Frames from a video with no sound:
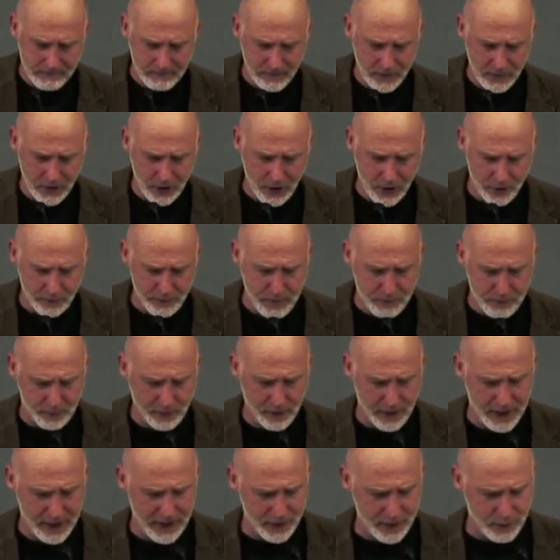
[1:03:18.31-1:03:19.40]
and your
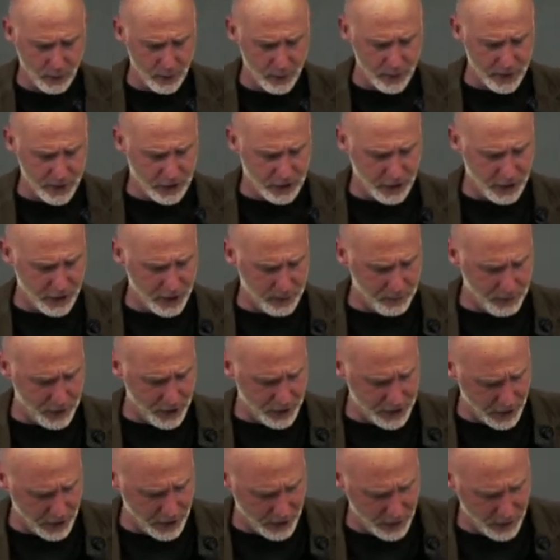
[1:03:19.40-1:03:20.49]
reprise will return
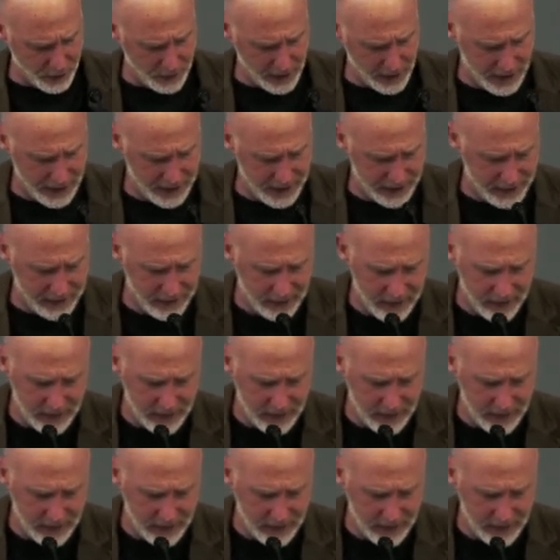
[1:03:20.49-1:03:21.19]
upon your own head.